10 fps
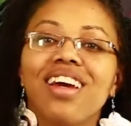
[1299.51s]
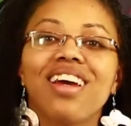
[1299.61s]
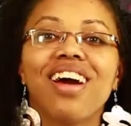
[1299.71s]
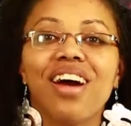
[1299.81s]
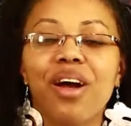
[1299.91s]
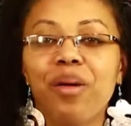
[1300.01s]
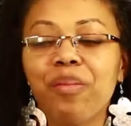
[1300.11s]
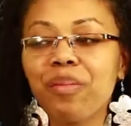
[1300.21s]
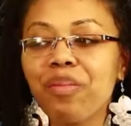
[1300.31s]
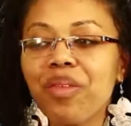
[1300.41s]

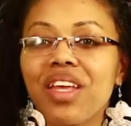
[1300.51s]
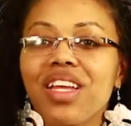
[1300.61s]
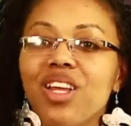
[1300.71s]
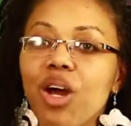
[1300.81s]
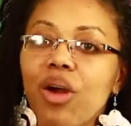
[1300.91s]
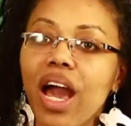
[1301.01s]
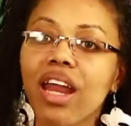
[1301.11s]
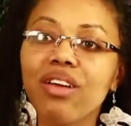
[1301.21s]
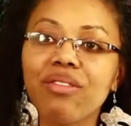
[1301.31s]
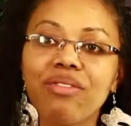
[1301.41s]
um, you know,
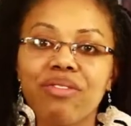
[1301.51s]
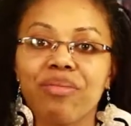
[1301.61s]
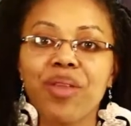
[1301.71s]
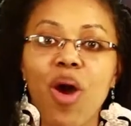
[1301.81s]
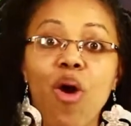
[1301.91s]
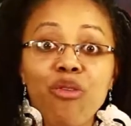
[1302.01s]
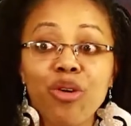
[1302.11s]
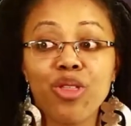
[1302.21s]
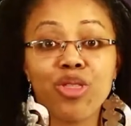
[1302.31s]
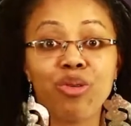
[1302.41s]
kind of
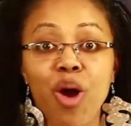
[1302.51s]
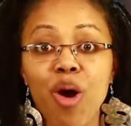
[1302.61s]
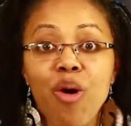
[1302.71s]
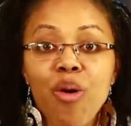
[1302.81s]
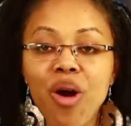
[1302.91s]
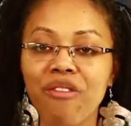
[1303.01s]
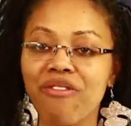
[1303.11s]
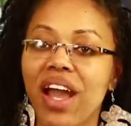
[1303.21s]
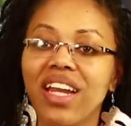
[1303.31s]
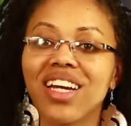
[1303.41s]
overthrow or
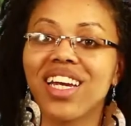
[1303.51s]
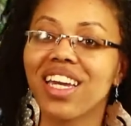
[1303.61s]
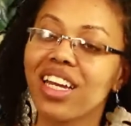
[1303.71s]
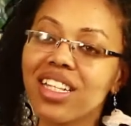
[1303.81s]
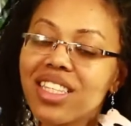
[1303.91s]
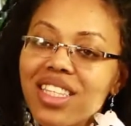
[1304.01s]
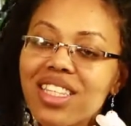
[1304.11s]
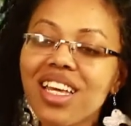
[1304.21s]
fight against